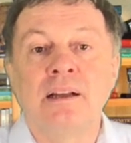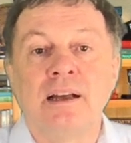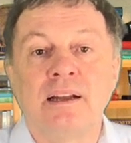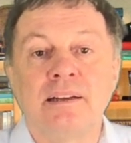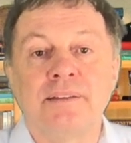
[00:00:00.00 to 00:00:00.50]

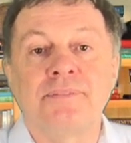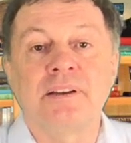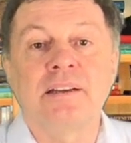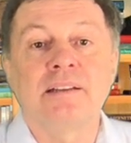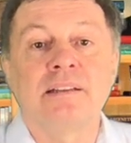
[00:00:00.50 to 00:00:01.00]
And if
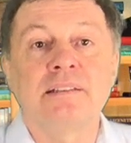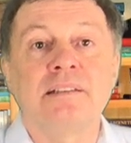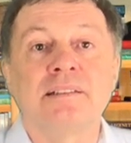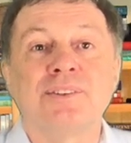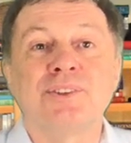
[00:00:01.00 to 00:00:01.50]
it, this
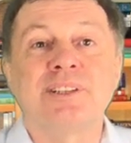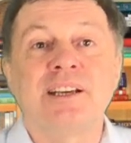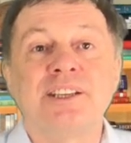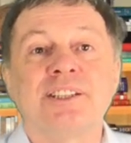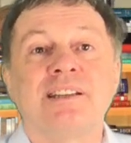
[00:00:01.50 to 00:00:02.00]
is
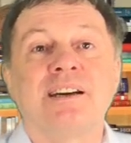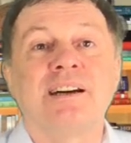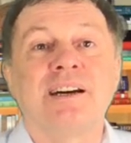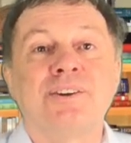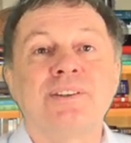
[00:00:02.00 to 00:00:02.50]
rotation
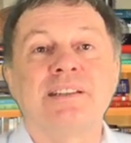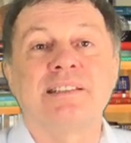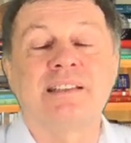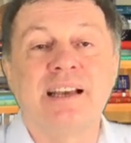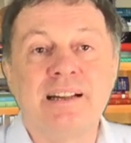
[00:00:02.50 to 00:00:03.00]
around
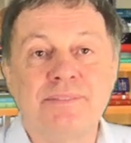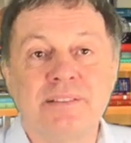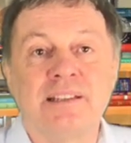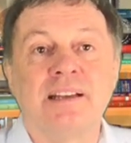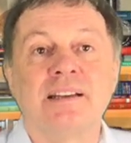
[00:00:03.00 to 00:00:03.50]
itself,
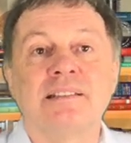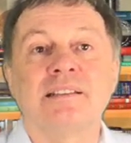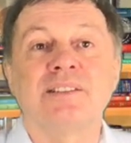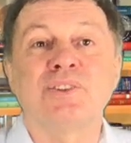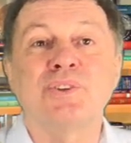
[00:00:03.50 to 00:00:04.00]
it has a
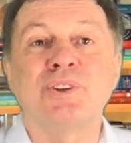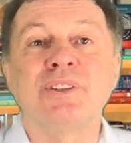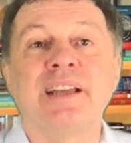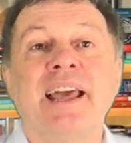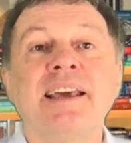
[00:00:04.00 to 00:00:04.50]

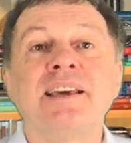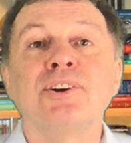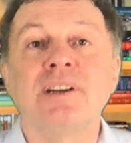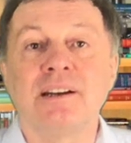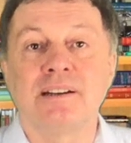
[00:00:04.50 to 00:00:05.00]
so-called
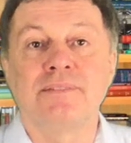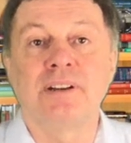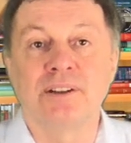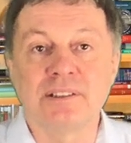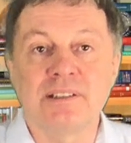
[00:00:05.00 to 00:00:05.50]
angular
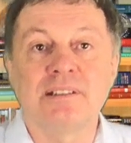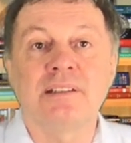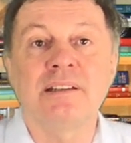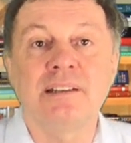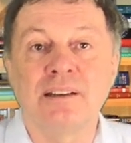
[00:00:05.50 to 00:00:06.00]

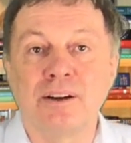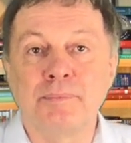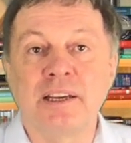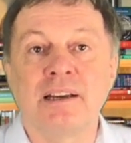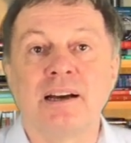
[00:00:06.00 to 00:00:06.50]
velocity,
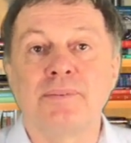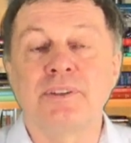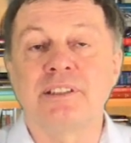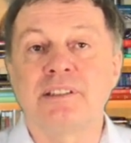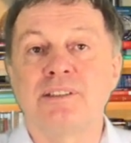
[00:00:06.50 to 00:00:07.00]
omega,
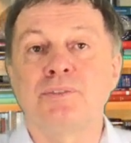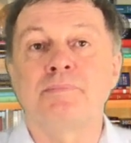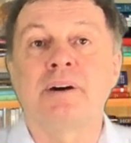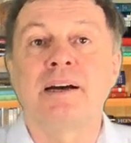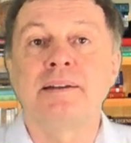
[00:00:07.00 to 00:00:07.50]
which is two
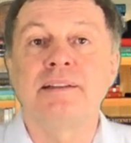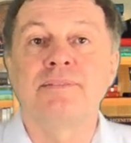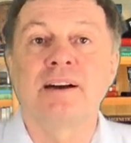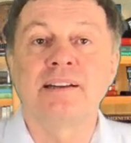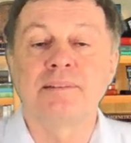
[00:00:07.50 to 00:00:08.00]
pi
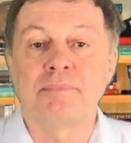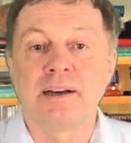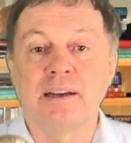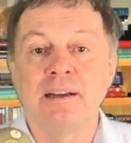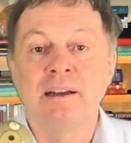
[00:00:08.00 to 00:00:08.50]
divided
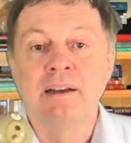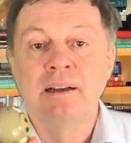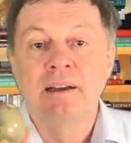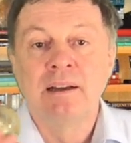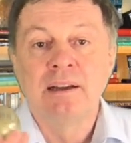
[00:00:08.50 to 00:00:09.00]
by
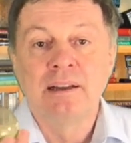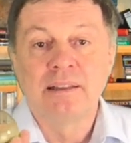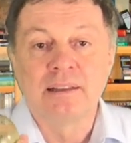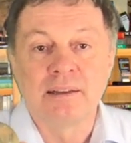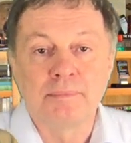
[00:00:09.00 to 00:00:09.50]

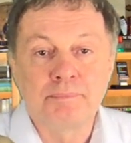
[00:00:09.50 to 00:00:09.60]
the